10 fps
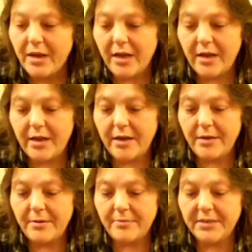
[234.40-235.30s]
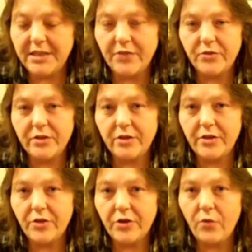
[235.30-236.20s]
Um, Steph was only
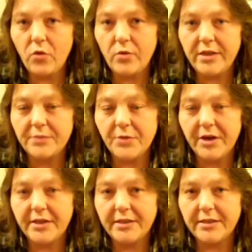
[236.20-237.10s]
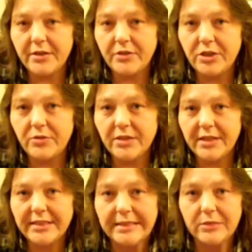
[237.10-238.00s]
34 weeks pregnant, so she was
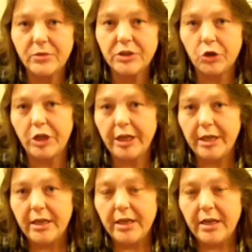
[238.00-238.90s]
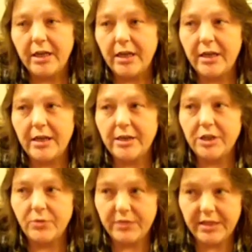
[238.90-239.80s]
like six weeks early. Uh,
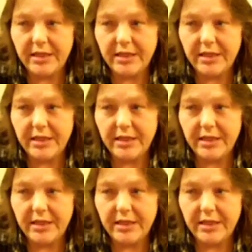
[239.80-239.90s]
she was in the